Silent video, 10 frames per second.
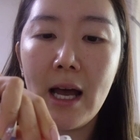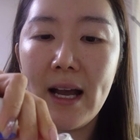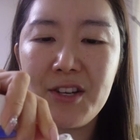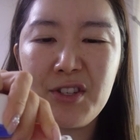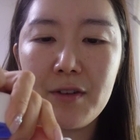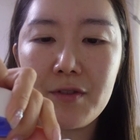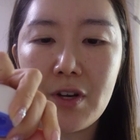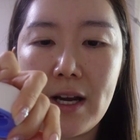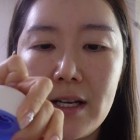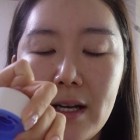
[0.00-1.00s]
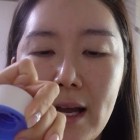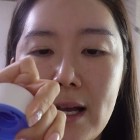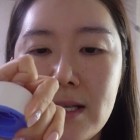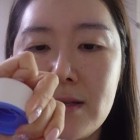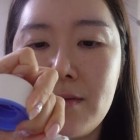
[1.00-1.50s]
I should have tried it
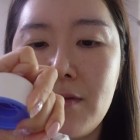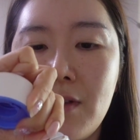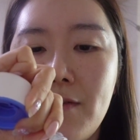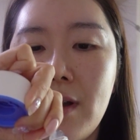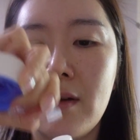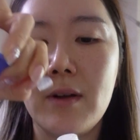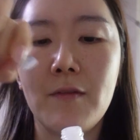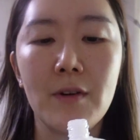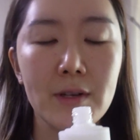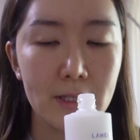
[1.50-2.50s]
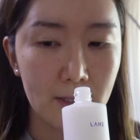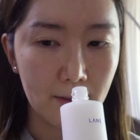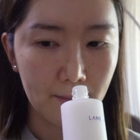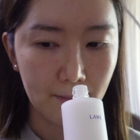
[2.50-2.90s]
as the very first